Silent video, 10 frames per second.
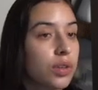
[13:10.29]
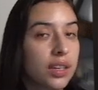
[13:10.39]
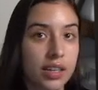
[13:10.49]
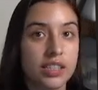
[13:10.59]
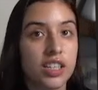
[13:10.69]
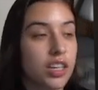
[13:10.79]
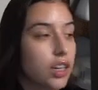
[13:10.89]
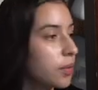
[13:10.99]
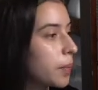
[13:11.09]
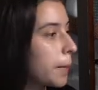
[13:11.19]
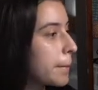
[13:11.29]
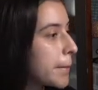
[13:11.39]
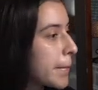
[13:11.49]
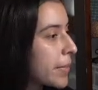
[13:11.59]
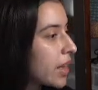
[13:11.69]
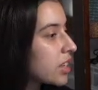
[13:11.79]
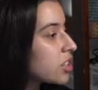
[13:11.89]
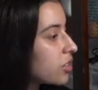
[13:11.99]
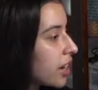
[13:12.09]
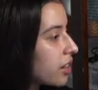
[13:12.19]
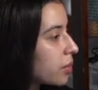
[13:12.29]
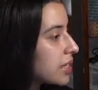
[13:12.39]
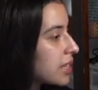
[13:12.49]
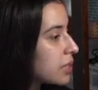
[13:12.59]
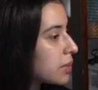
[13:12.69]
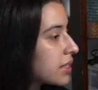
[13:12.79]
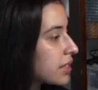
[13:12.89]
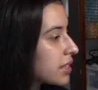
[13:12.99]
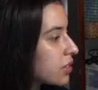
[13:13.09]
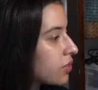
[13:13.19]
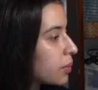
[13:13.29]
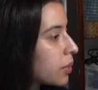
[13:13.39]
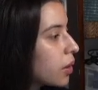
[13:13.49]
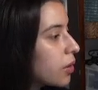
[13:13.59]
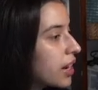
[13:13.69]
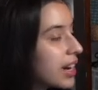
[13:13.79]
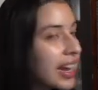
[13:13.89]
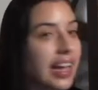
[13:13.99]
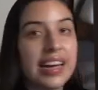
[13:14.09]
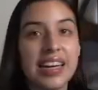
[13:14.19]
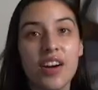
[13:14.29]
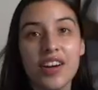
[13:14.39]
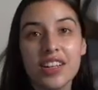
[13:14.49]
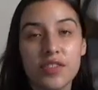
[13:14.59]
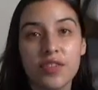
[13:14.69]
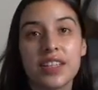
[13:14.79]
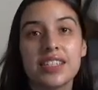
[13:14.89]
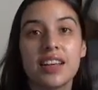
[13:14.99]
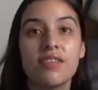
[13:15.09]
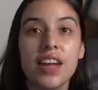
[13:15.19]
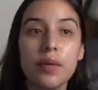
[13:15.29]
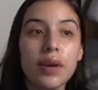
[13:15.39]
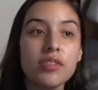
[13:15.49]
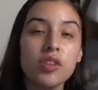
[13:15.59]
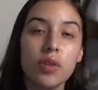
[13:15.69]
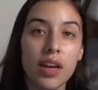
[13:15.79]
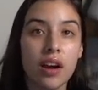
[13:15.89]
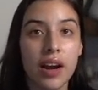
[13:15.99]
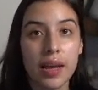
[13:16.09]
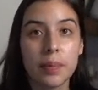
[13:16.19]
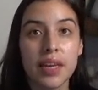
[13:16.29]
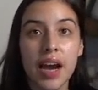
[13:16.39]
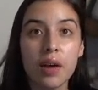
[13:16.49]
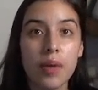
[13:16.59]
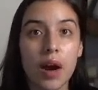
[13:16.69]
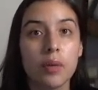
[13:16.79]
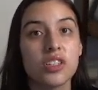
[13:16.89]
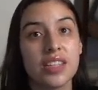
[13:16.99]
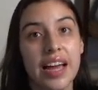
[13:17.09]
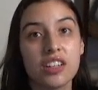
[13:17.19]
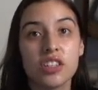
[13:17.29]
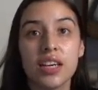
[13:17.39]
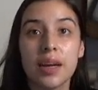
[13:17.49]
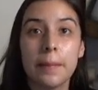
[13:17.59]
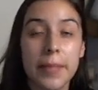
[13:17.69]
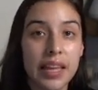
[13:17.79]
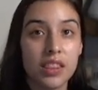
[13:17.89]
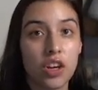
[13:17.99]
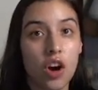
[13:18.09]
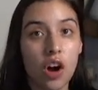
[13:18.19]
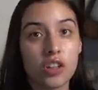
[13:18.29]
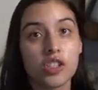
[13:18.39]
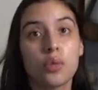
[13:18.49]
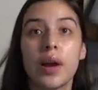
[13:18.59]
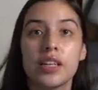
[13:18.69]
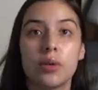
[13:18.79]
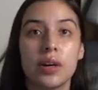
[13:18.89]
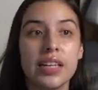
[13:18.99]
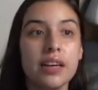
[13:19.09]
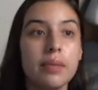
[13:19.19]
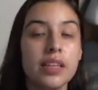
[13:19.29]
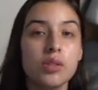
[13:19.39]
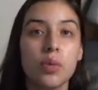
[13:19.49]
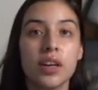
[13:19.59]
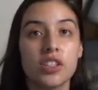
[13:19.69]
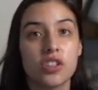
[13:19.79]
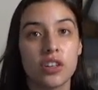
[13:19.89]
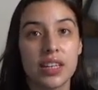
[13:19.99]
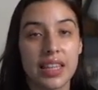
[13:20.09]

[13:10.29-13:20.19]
Continue. So now that we see it's been successfully promoted, now here's the fun stuff. Now we have to create our API route, which is actually going to make the call to write to our database when a certain thing